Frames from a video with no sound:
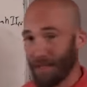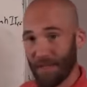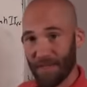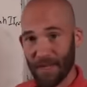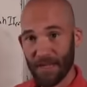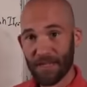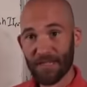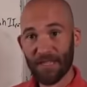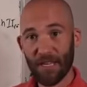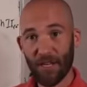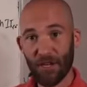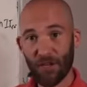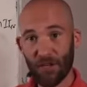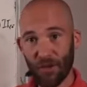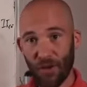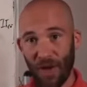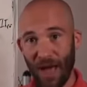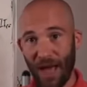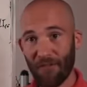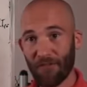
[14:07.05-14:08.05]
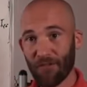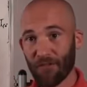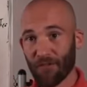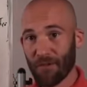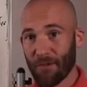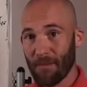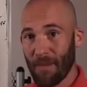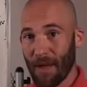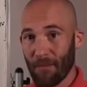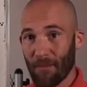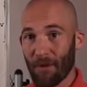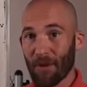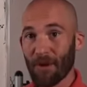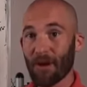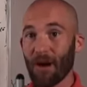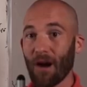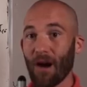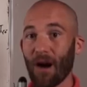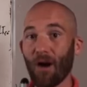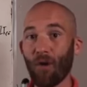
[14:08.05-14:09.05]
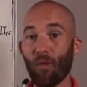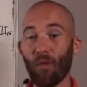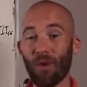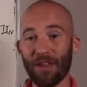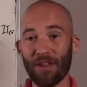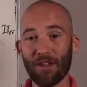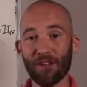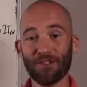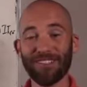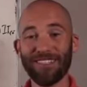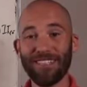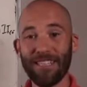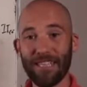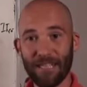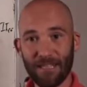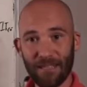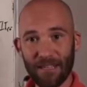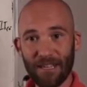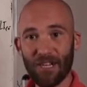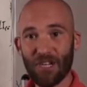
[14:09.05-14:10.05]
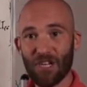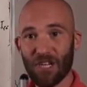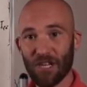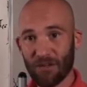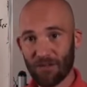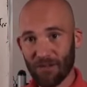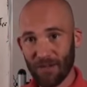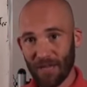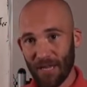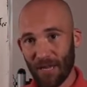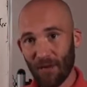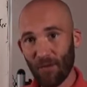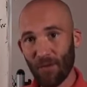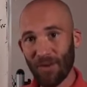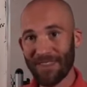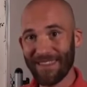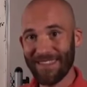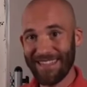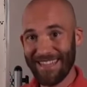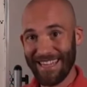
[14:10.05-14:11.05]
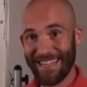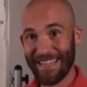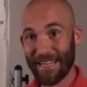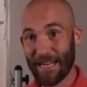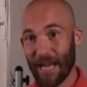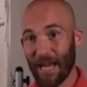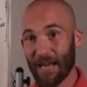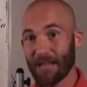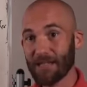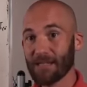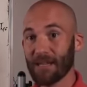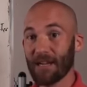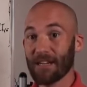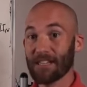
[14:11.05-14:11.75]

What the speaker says: of the things that you do have to remember when you're dealing generally with DNS,